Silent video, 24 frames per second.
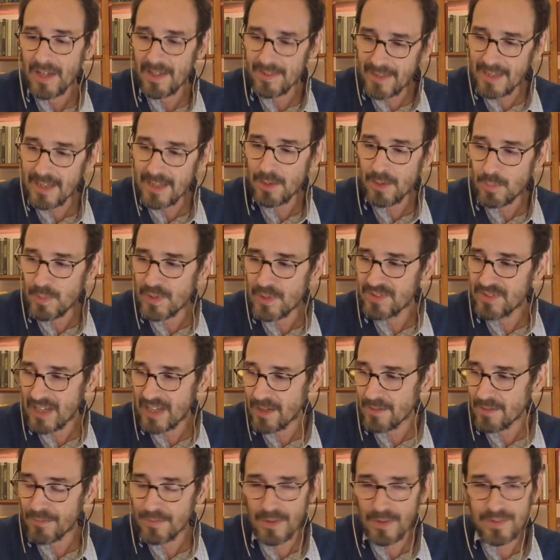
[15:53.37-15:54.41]
I think if we
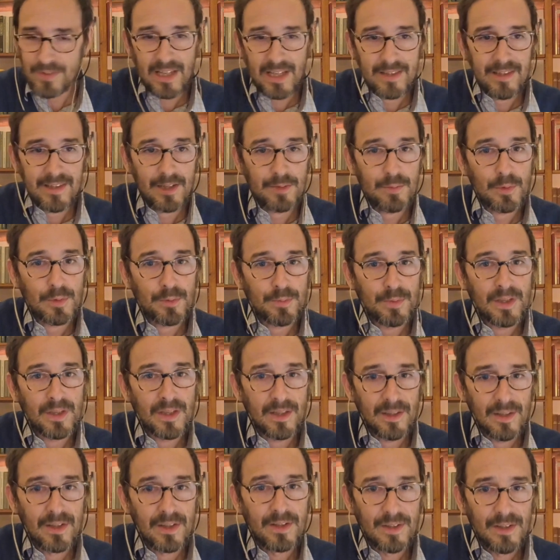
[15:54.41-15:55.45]
settle for that, that would
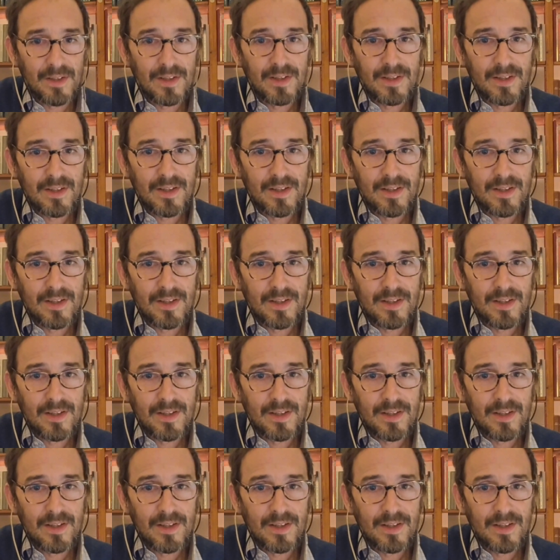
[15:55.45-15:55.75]
be